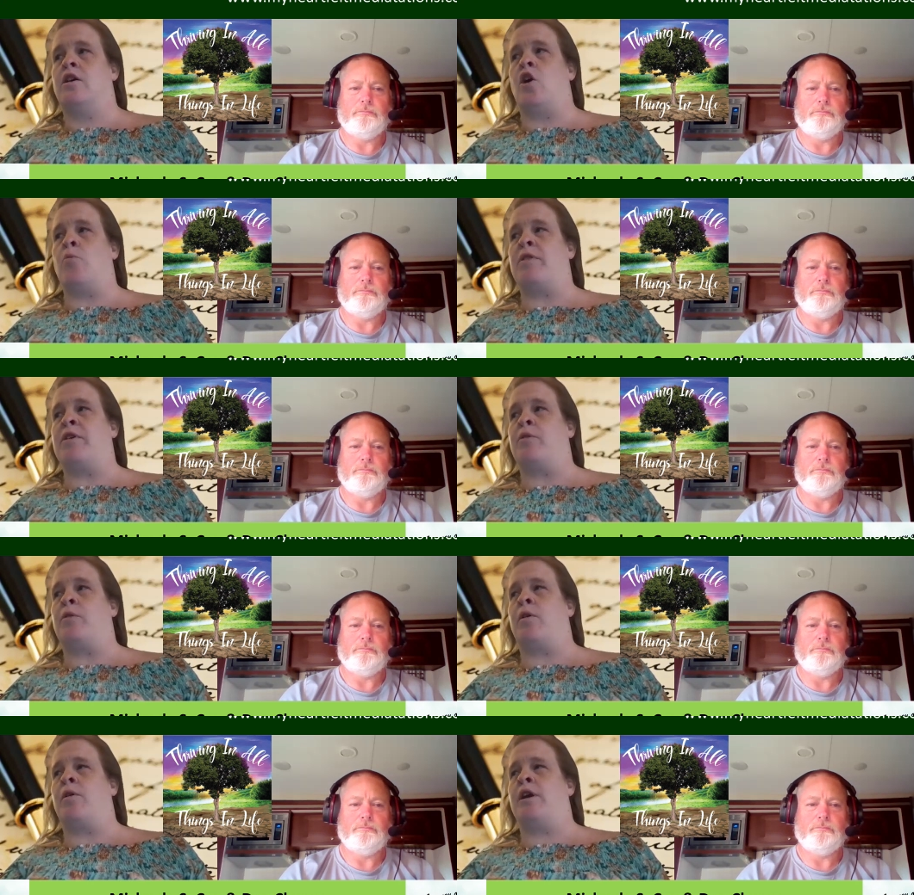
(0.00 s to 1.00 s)
Speaker 1: Open the
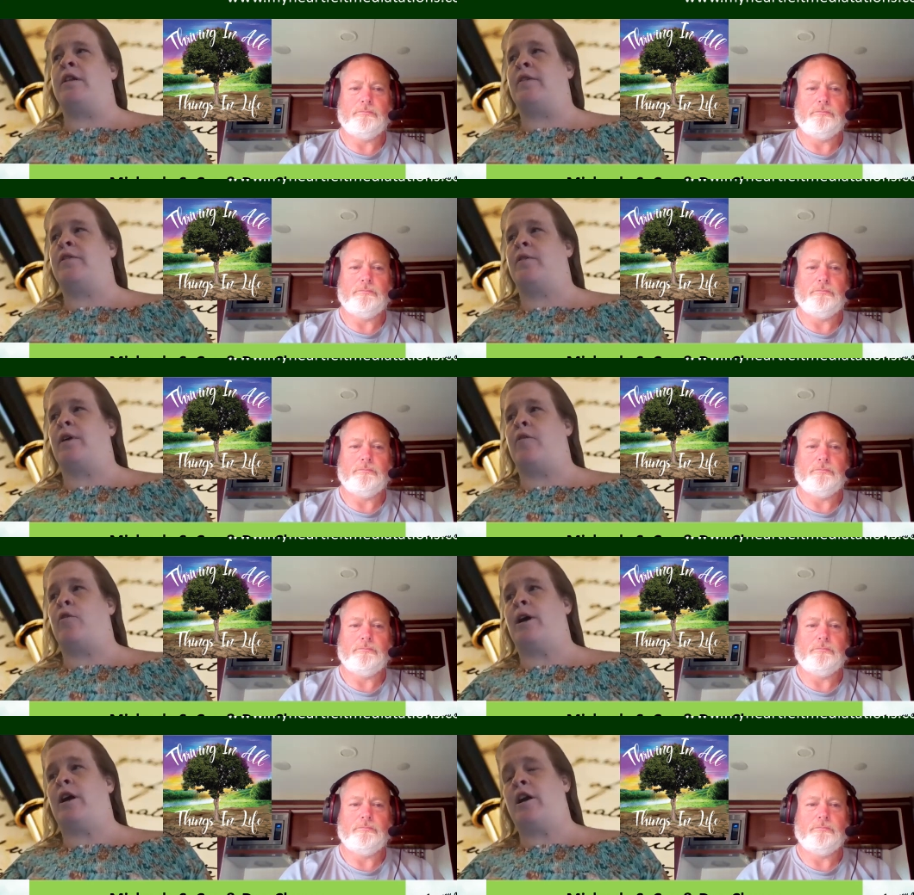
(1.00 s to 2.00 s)
Door, and Leave
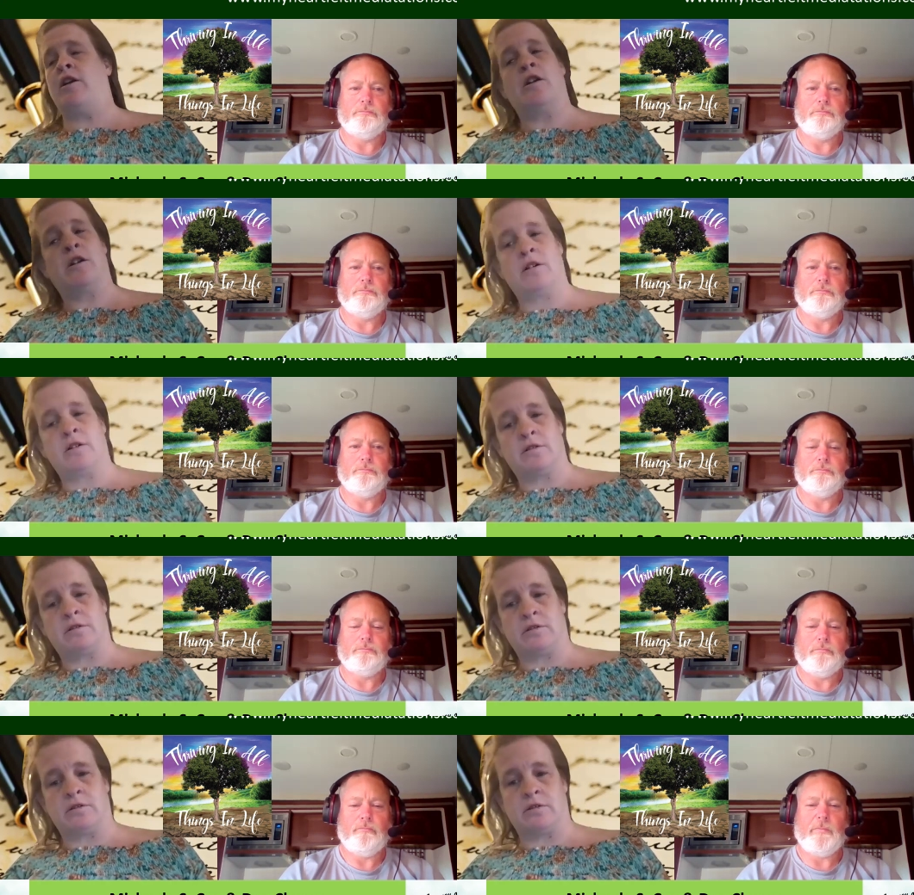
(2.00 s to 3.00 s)
Survival Behind.
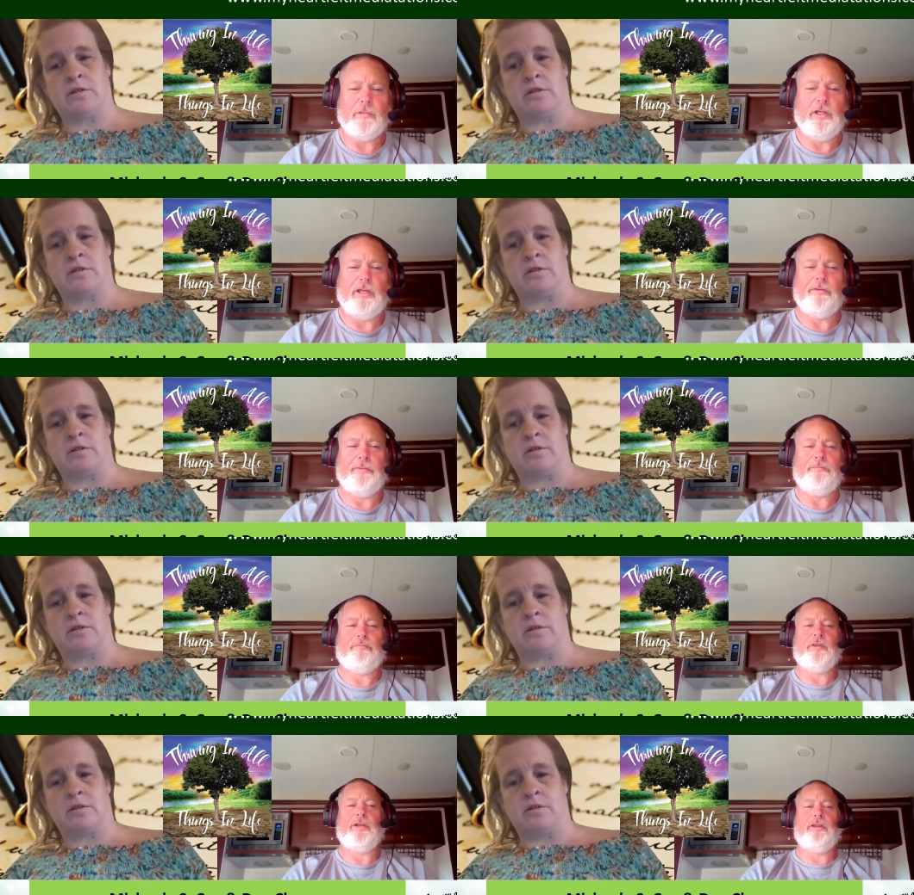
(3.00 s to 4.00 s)
Speaker 2: Love it.
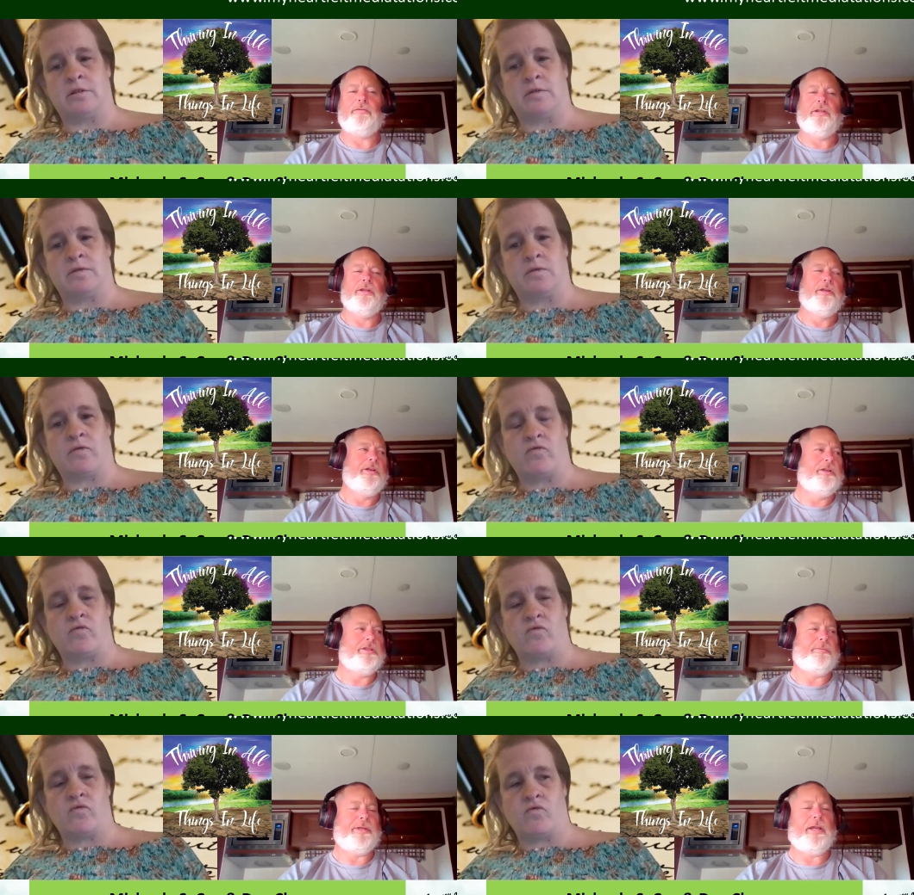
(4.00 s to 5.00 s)
I love it.
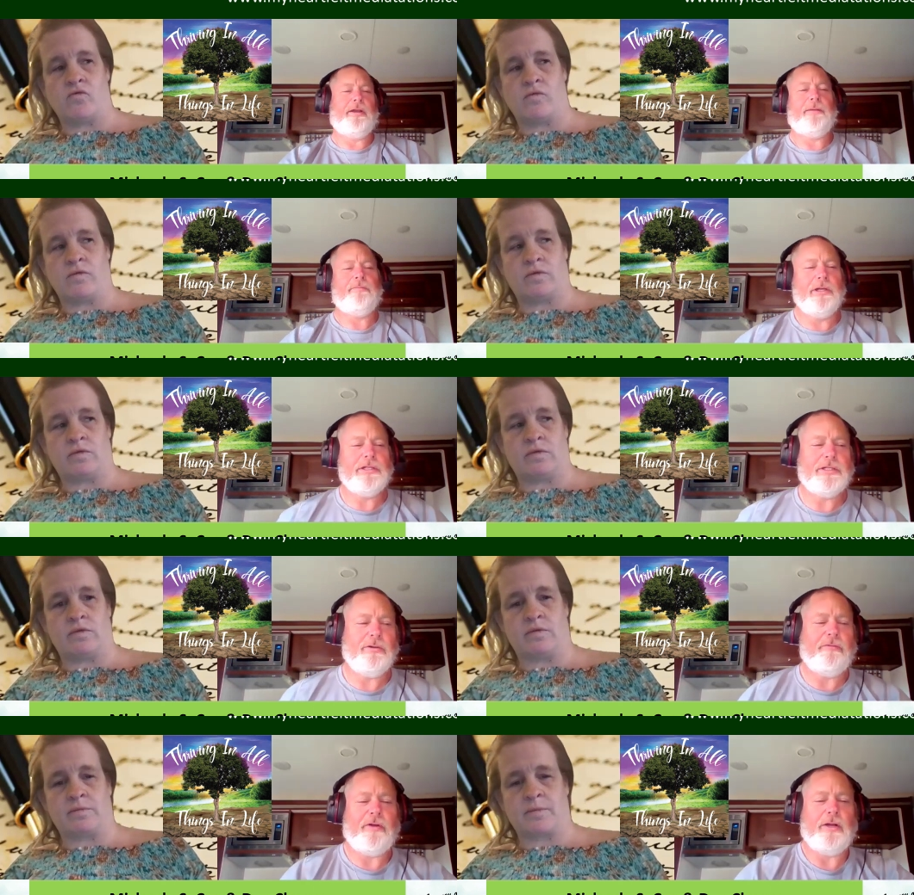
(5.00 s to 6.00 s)
So, Michaela, that brings us
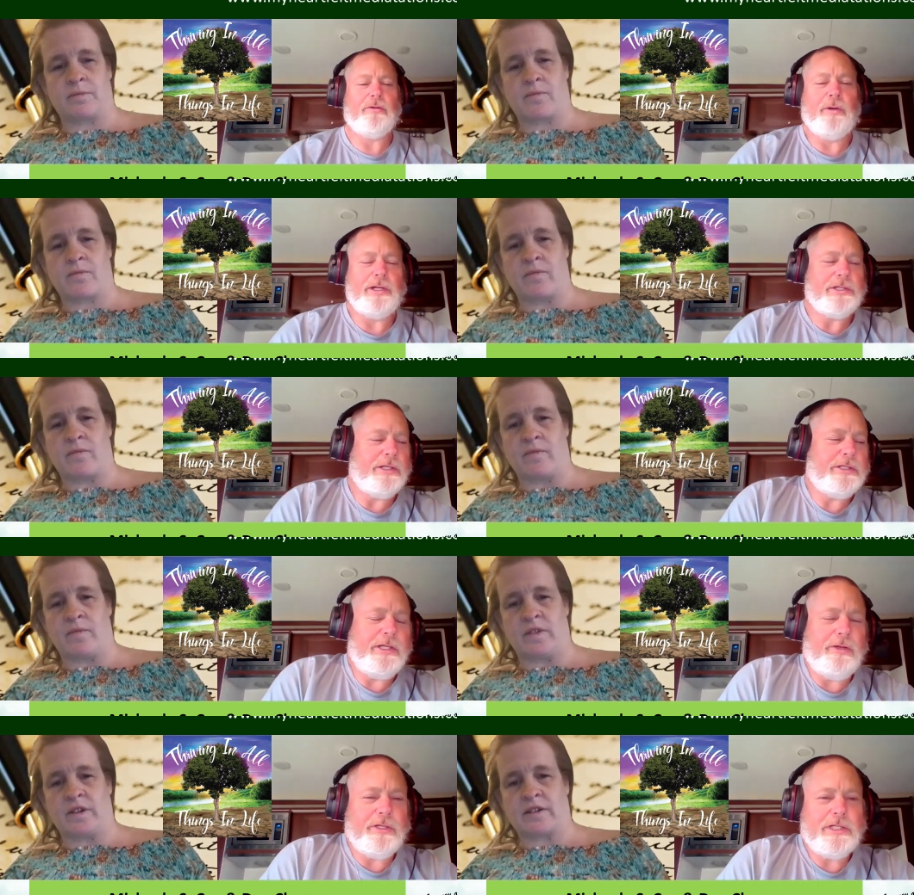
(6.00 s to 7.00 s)
to our final question. As
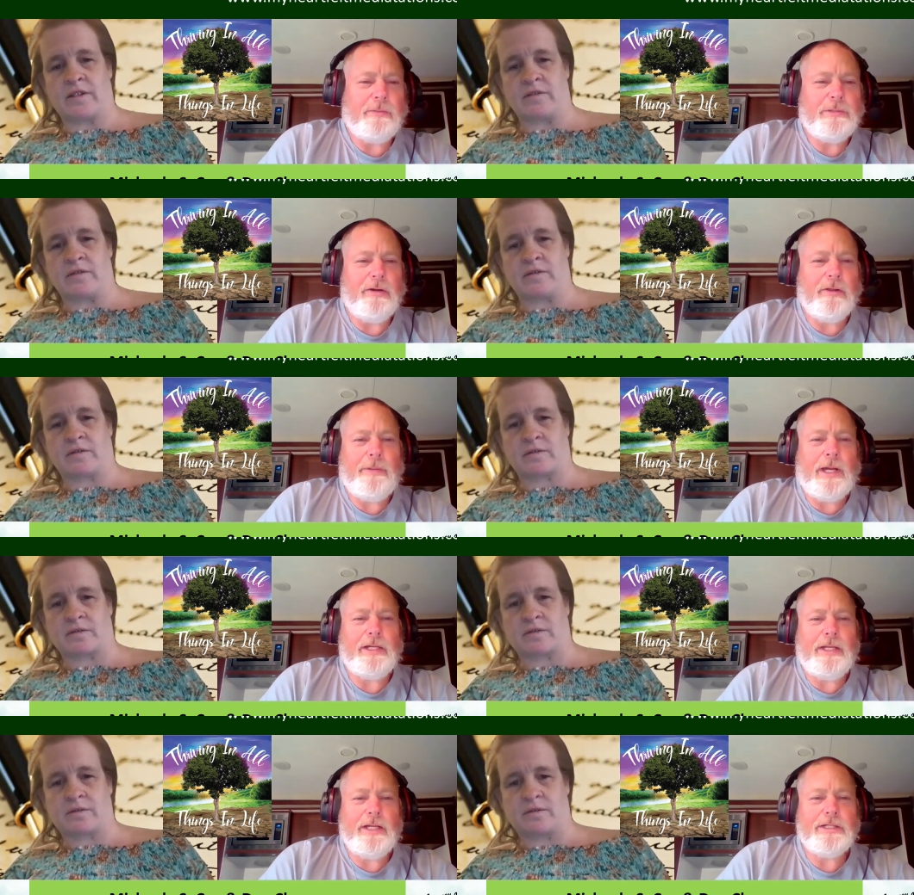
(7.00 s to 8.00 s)
you know, the subtitle of the
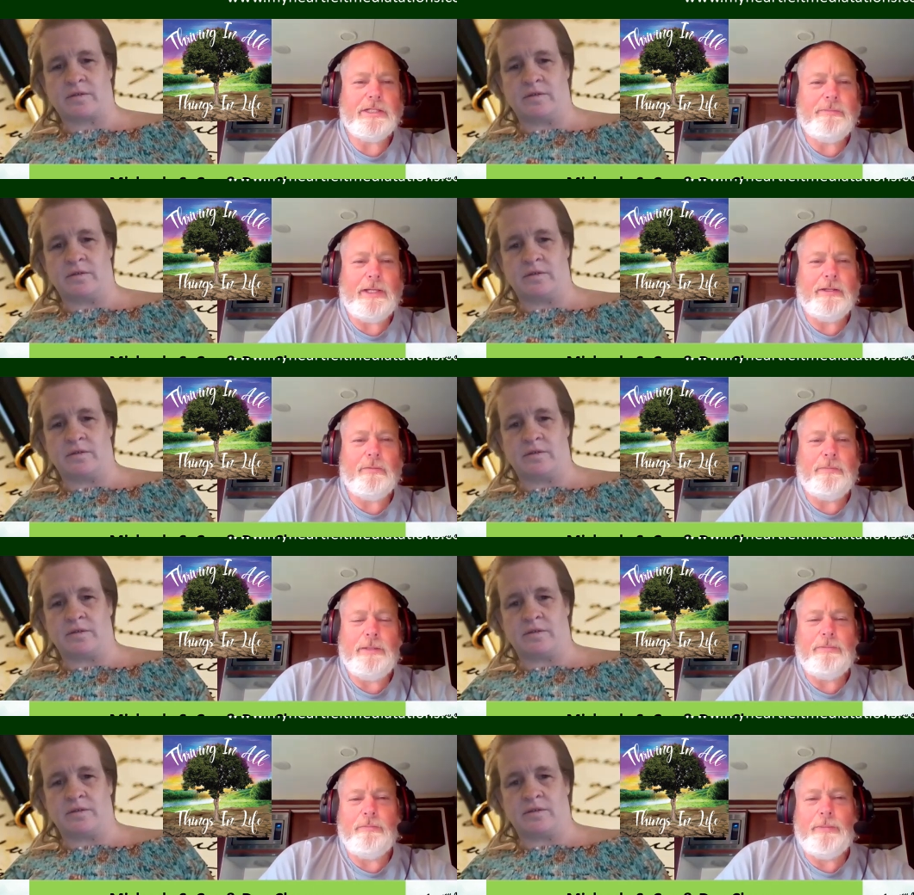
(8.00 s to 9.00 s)
podcast is Many Little
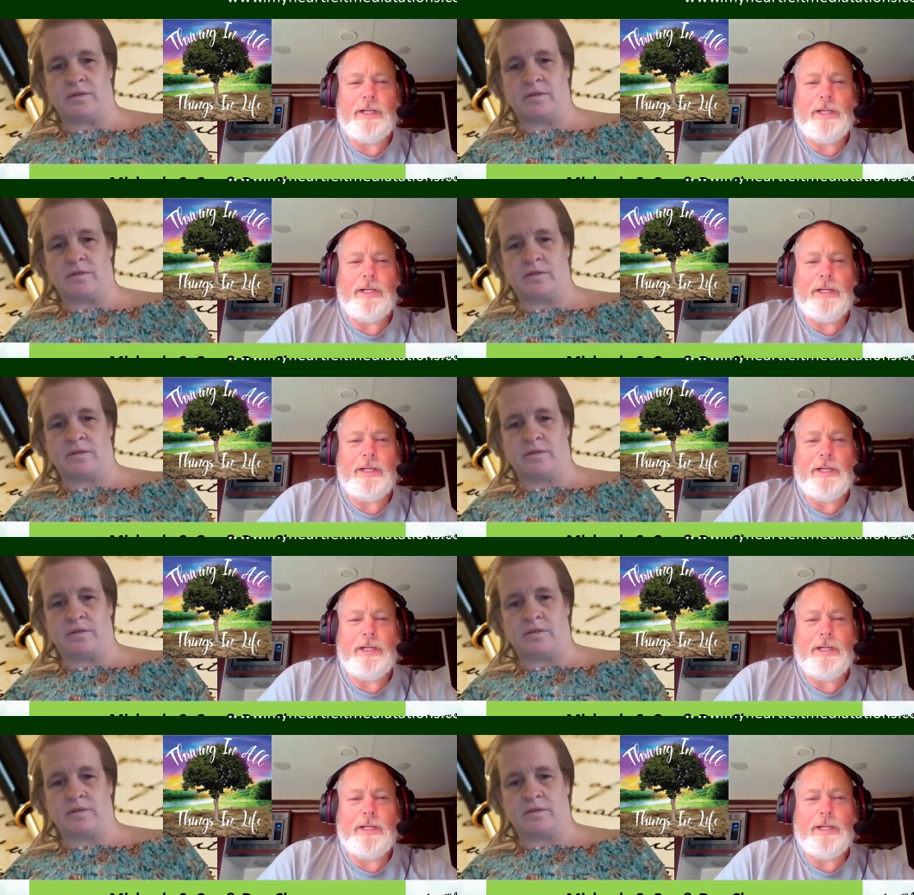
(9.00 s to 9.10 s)
People in